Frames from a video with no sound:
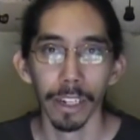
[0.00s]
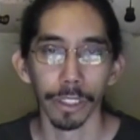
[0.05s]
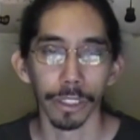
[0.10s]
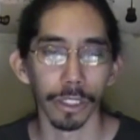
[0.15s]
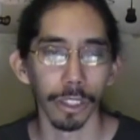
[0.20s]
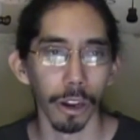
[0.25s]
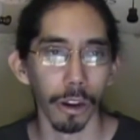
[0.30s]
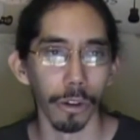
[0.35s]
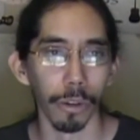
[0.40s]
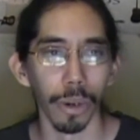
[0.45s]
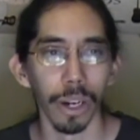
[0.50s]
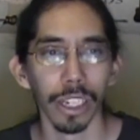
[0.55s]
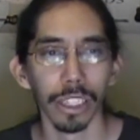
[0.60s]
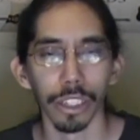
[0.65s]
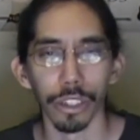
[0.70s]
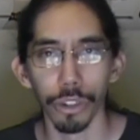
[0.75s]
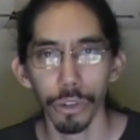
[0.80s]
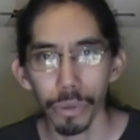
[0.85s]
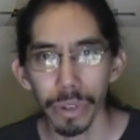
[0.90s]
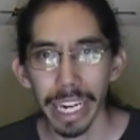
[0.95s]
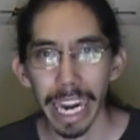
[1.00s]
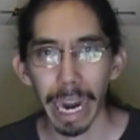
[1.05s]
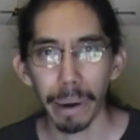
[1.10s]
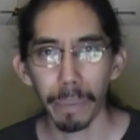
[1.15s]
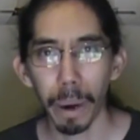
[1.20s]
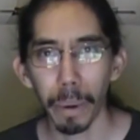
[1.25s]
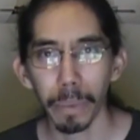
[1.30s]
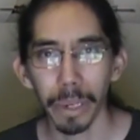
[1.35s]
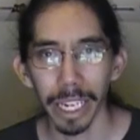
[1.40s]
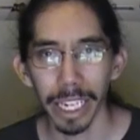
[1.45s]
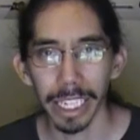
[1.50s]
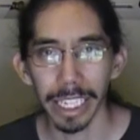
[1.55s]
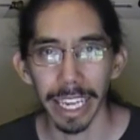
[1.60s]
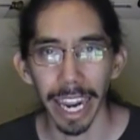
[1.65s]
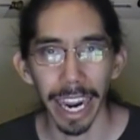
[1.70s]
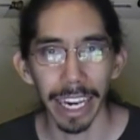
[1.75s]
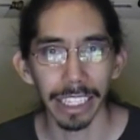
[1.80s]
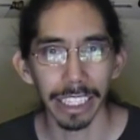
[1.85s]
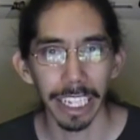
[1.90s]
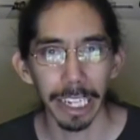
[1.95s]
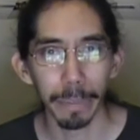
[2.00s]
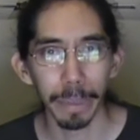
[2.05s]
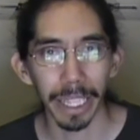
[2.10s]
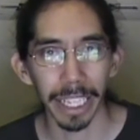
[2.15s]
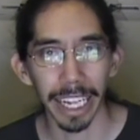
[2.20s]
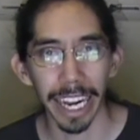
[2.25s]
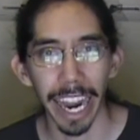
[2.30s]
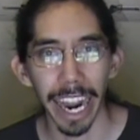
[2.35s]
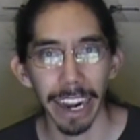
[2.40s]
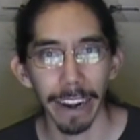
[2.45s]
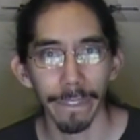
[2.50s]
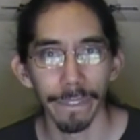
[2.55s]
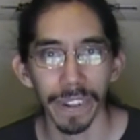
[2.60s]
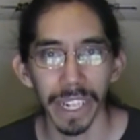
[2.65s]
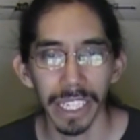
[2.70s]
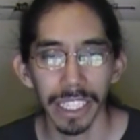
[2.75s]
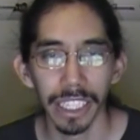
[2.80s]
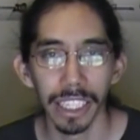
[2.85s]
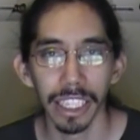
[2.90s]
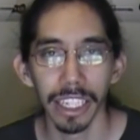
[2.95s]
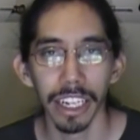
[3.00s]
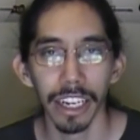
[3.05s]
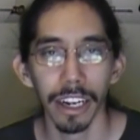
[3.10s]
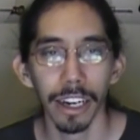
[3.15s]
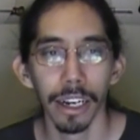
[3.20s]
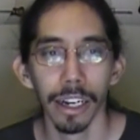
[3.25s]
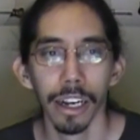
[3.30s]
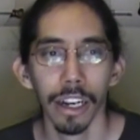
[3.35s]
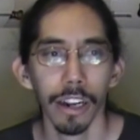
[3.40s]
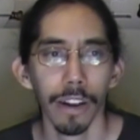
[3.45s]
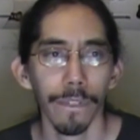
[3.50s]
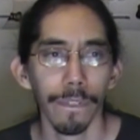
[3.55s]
So the new camera I'm going to get is going to be the Canon Vixia